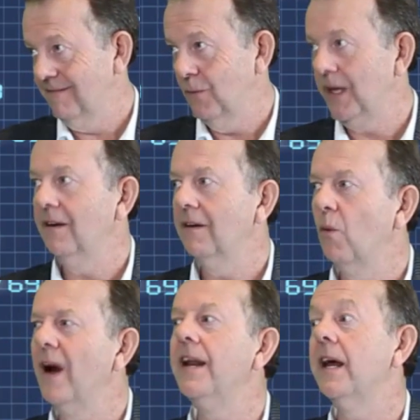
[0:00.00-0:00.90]

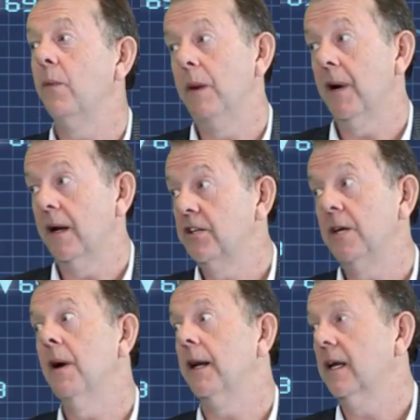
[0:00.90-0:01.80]
one day
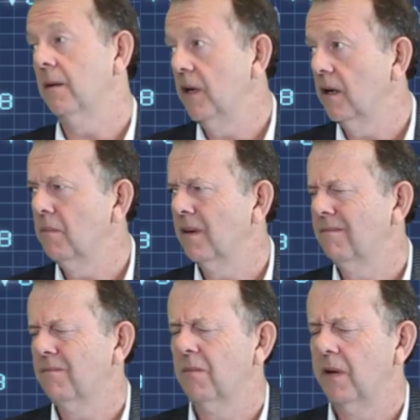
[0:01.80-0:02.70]
she might come here, but
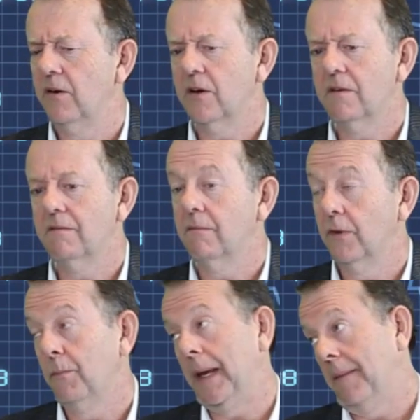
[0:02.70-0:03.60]
probably not
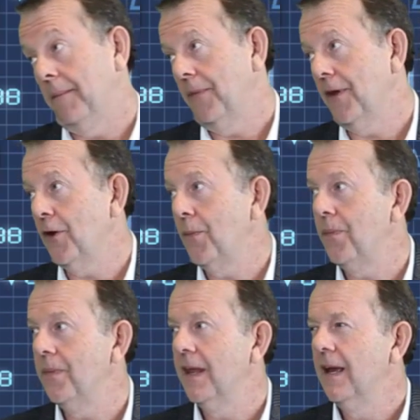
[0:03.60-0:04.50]
with me.
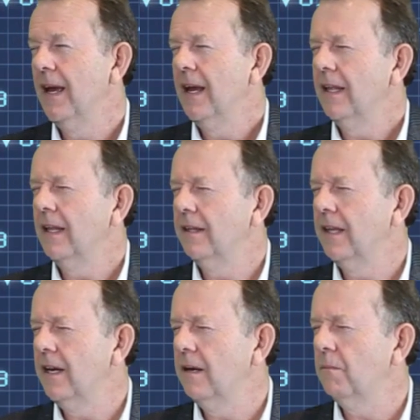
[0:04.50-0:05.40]

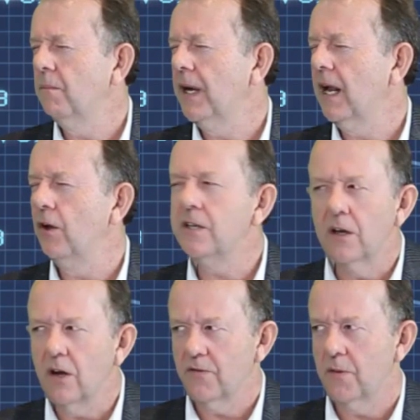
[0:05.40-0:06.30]
But I learned
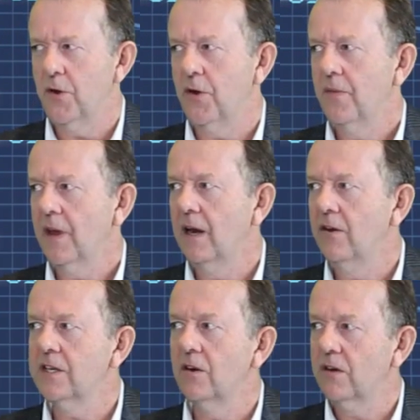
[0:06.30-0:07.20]
a lot from her. I
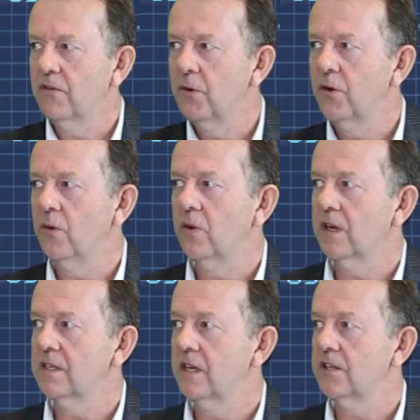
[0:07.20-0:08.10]
learned a lot from her
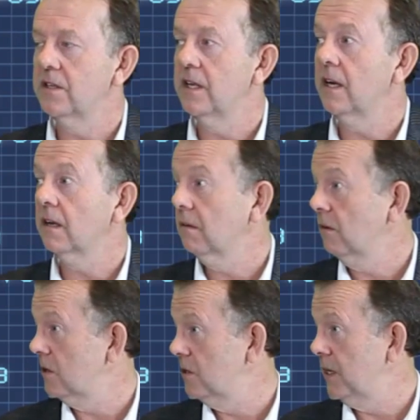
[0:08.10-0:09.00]
organization. Then I
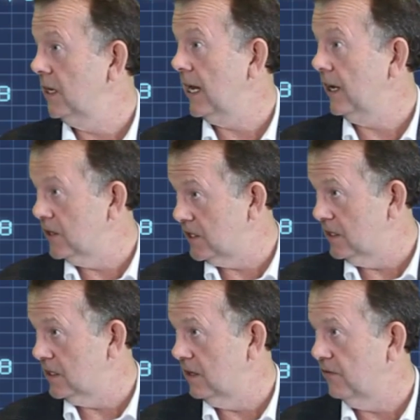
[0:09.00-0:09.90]
got to meet Clay
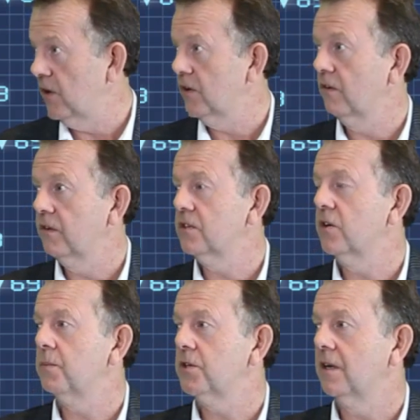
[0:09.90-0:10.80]
Christensen, the father of
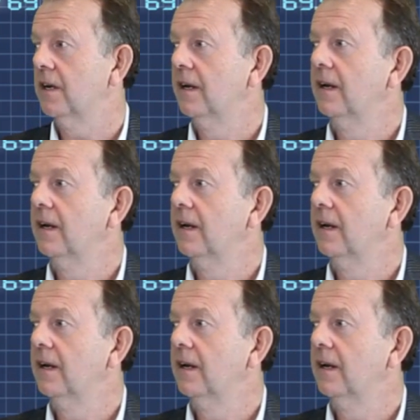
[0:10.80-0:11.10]
disruption,